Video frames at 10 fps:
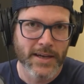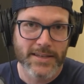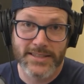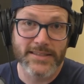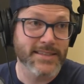
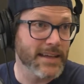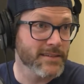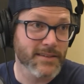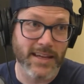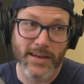Since
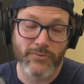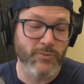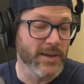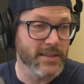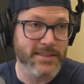then, they have
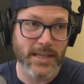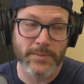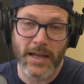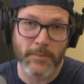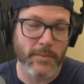really
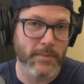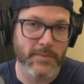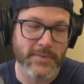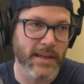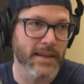stepped up.
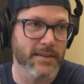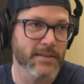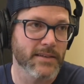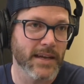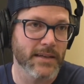
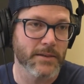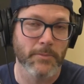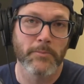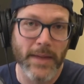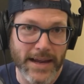and and
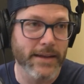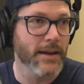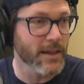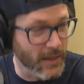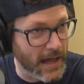made
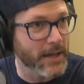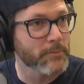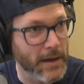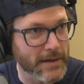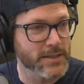a
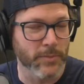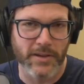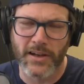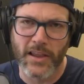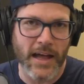lot possible.
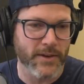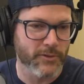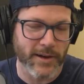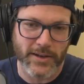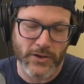And a lot of
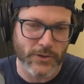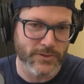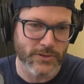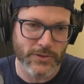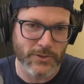credit goes
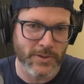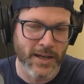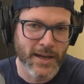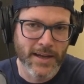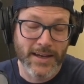to
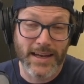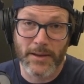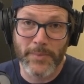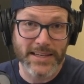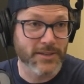uh,
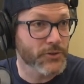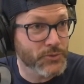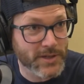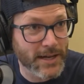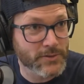Mass
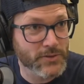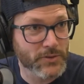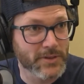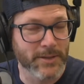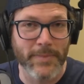Cultural
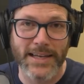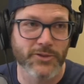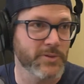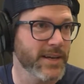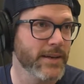Council and Mass
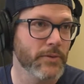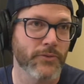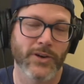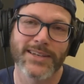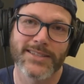Creative
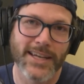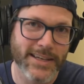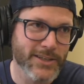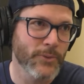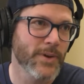for
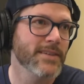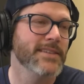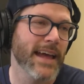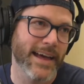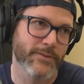continuing
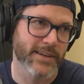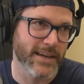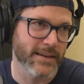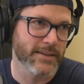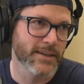to
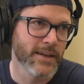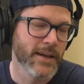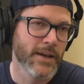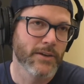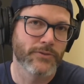advocate
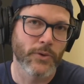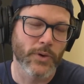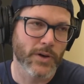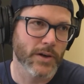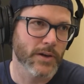mm.
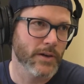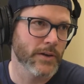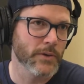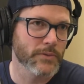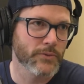for you
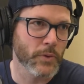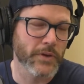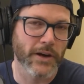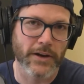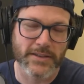know for
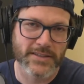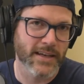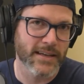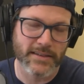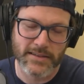the arts.
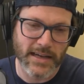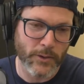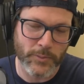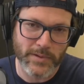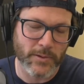And I
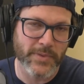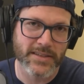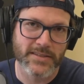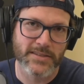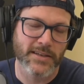would be
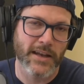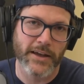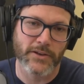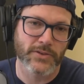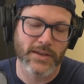remiss in not
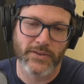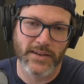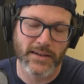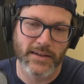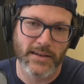also
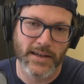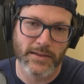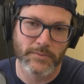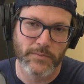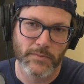giving
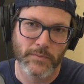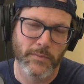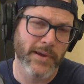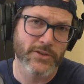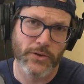um,
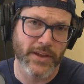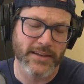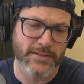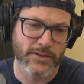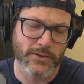major
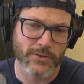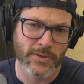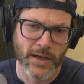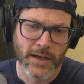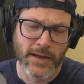thanks to
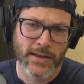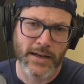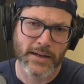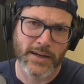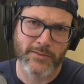
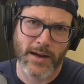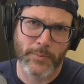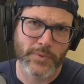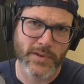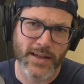uh, our
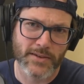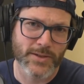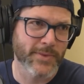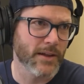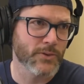rep uh,
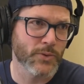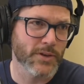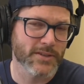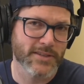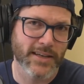Jim
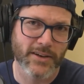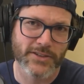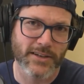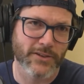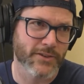Kalkoris and our
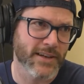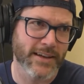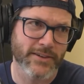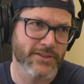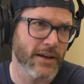Senator
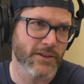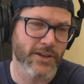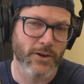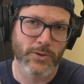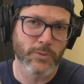Diane
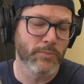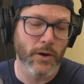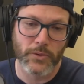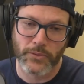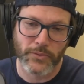DeZoglio, who
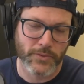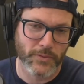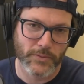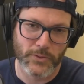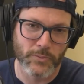both.
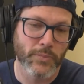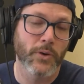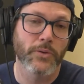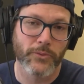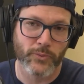who
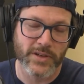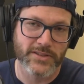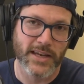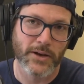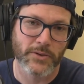both
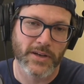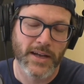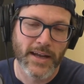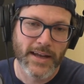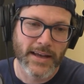reached out
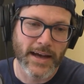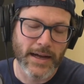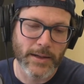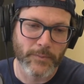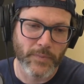
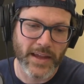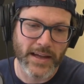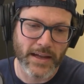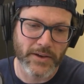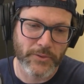um,
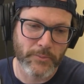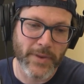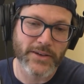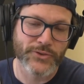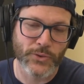and
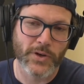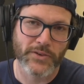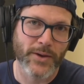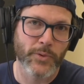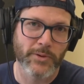made sure
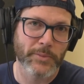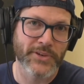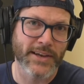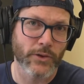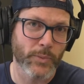that we were able to
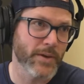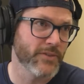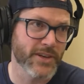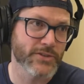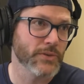get a little bit of
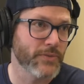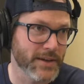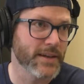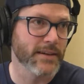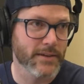additional
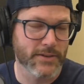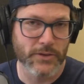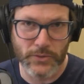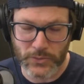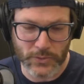funding
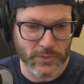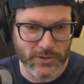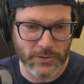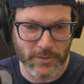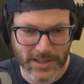to
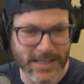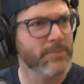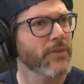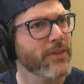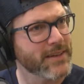to keep
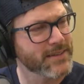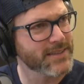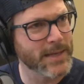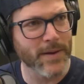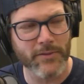the thing,
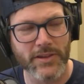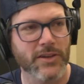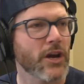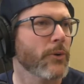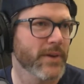keep everything
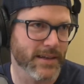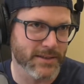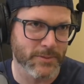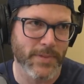going, and uh-huh.